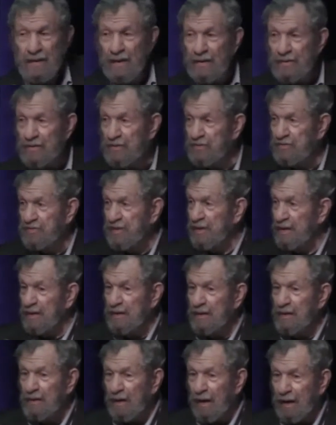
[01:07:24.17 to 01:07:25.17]
you're seeing
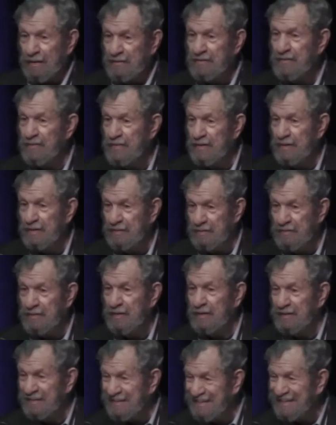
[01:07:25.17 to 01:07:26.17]
lots of these,
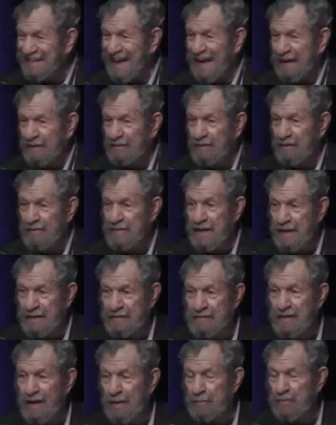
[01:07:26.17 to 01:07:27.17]
exactly that
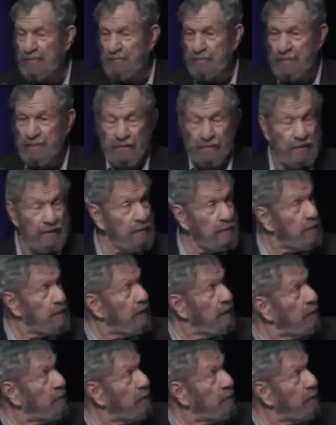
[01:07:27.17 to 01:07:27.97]
type of building being